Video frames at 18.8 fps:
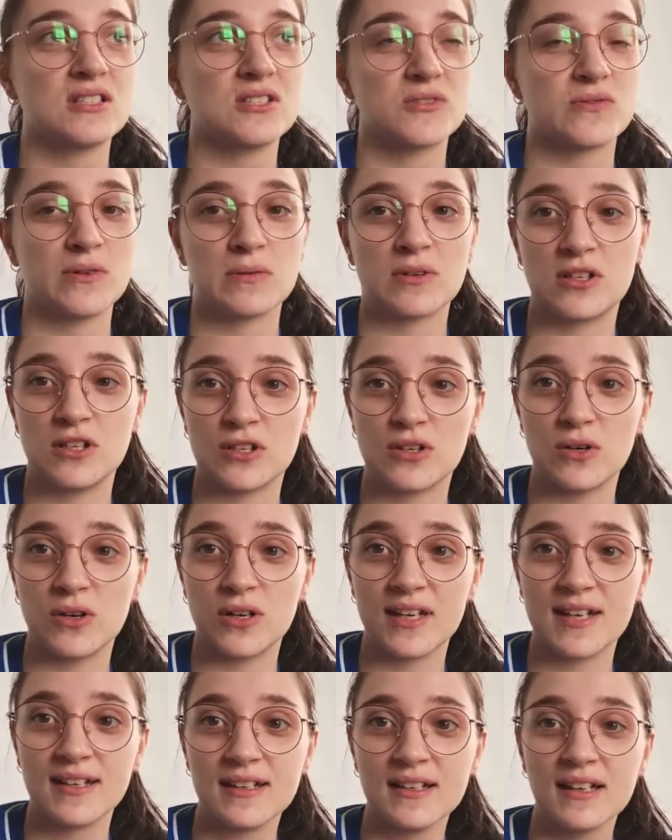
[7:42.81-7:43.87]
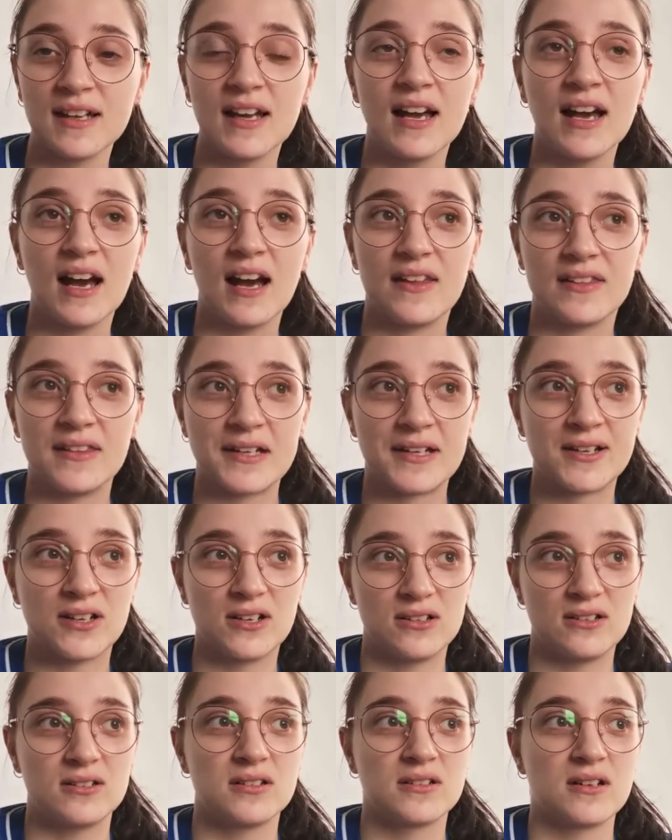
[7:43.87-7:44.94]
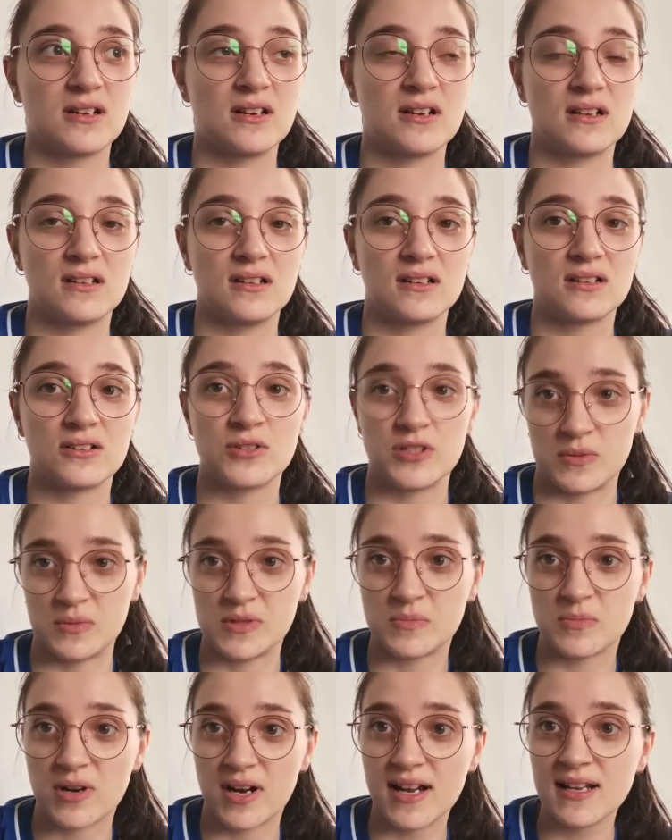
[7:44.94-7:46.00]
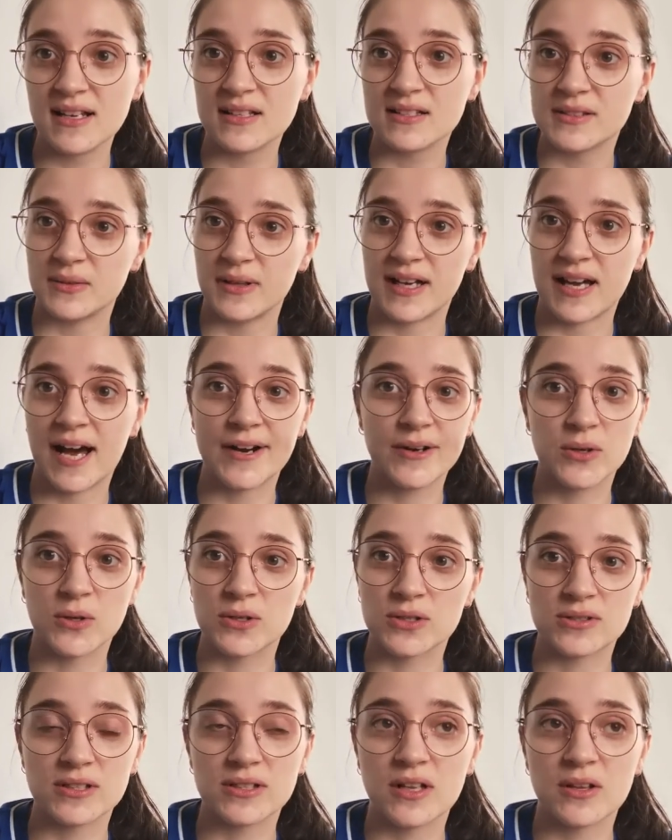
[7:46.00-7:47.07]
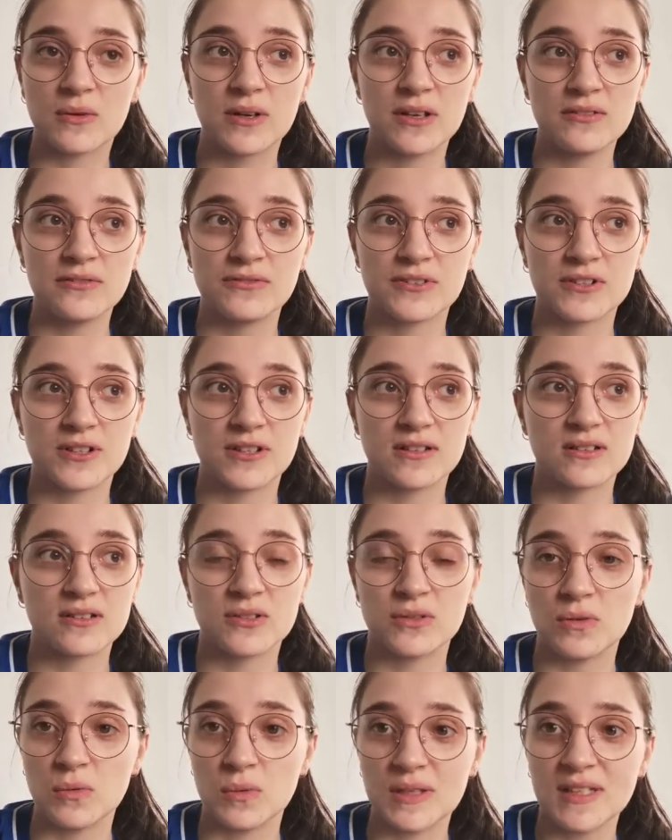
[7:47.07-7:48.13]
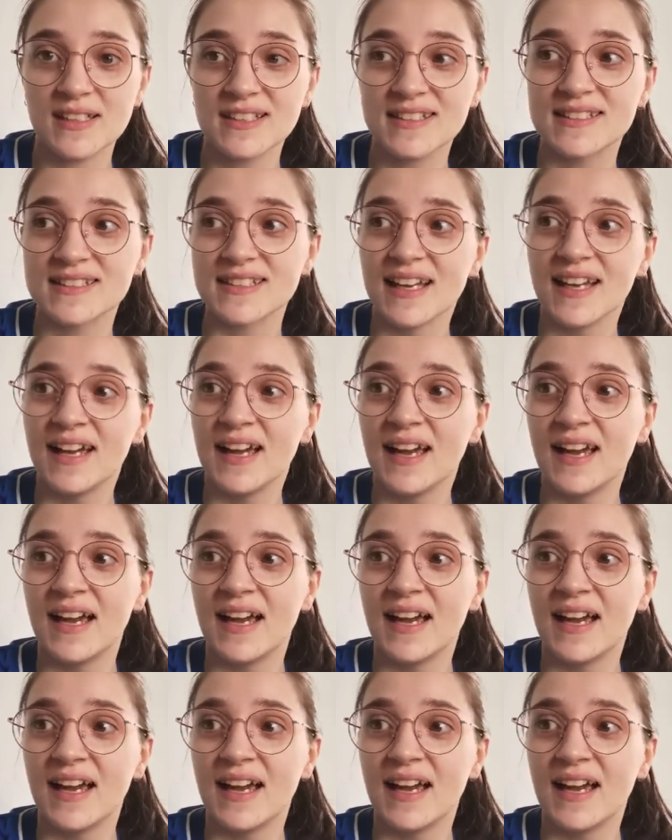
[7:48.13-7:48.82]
It's from Kokoya and they're on Christmas break, so I can't order another one for 2 weeks.